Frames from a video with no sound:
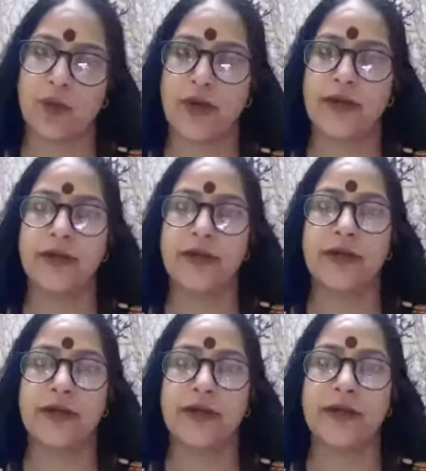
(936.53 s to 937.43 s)
Why?
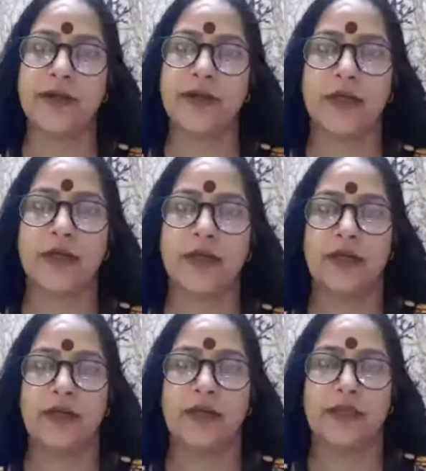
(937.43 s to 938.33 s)
Because
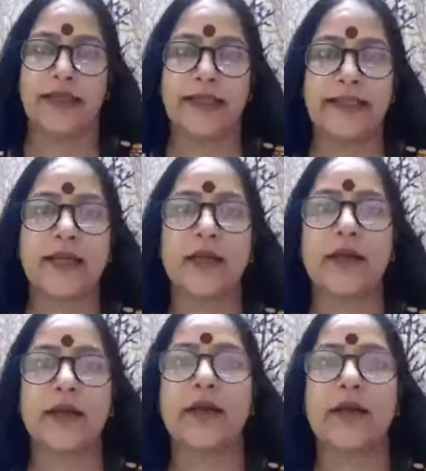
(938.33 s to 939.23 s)

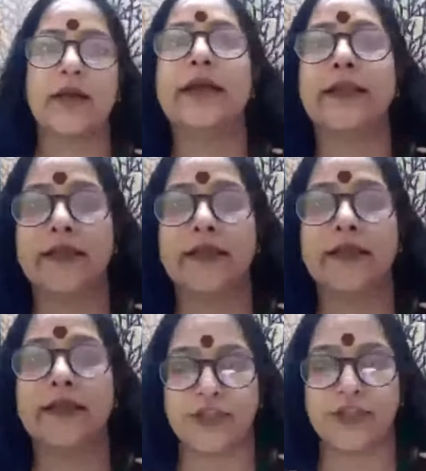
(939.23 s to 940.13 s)
ethical and
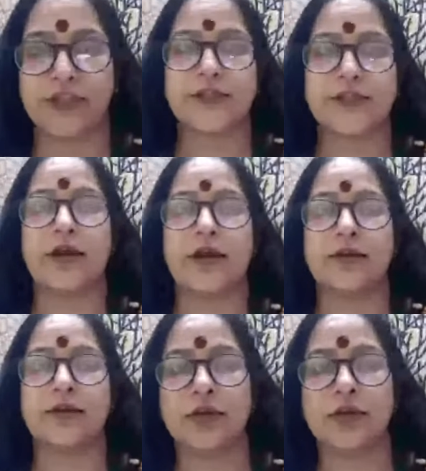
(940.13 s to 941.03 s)
unethical changes are
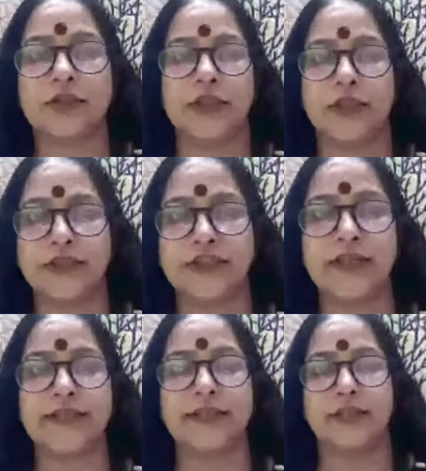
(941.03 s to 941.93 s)
not
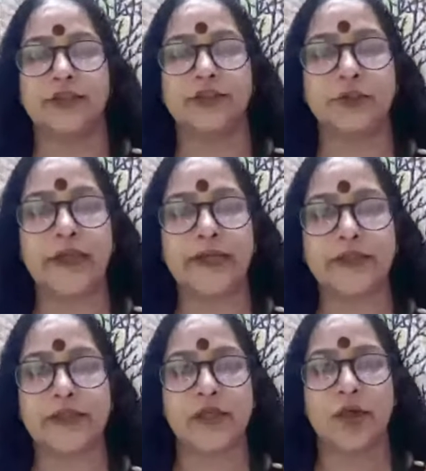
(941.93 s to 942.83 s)
yet
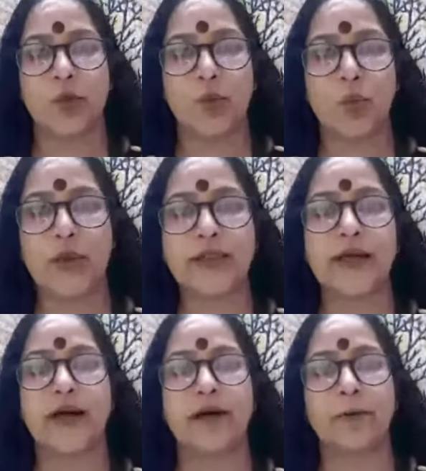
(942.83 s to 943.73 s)
united with
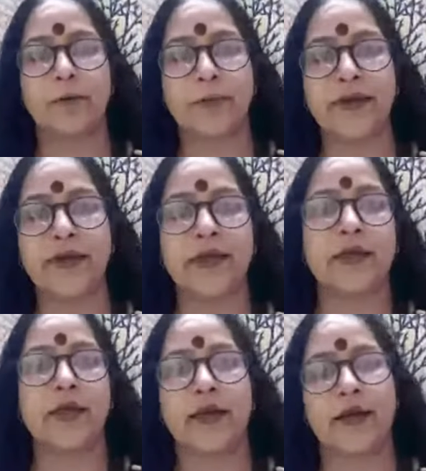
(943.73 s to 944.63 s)
our
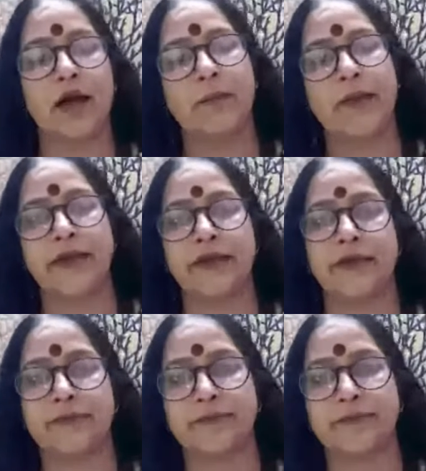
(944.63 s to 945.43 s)
opinion and our mind.